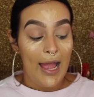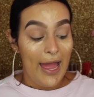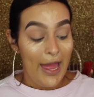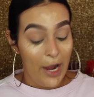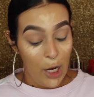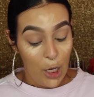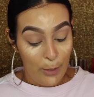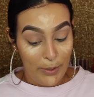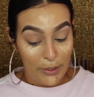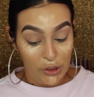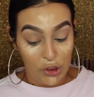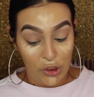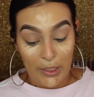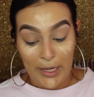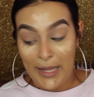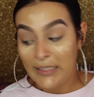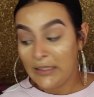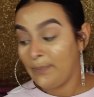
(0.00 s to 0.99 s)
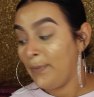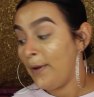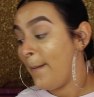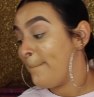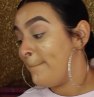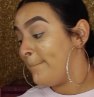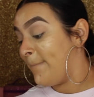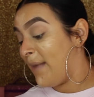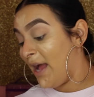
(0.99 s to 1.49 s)
I don't know about you guys, but
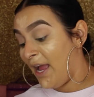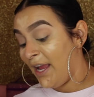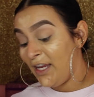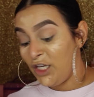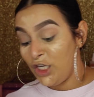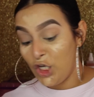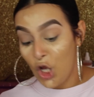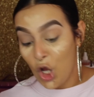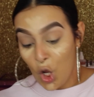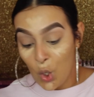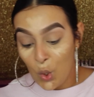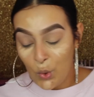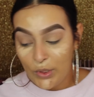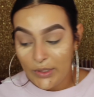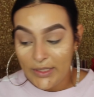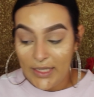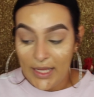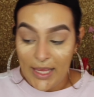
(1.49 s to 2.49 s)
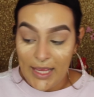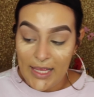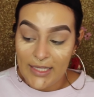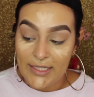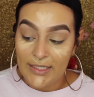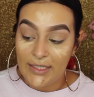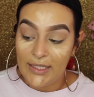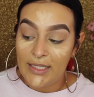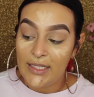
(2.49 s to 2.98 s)
my nose
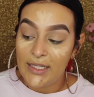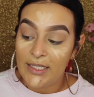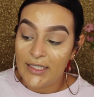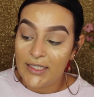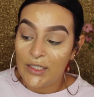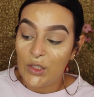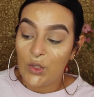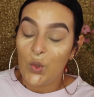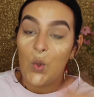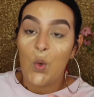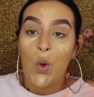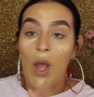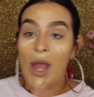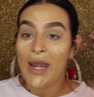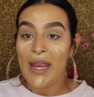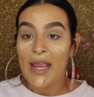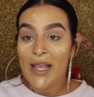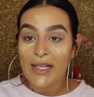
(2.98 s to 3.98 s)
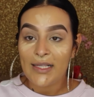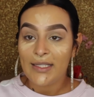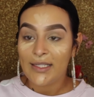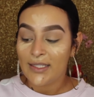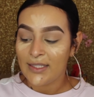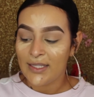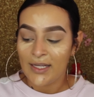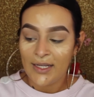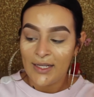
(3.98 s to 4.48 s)
is the
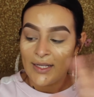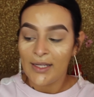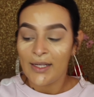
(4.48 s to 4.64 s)
sweatiest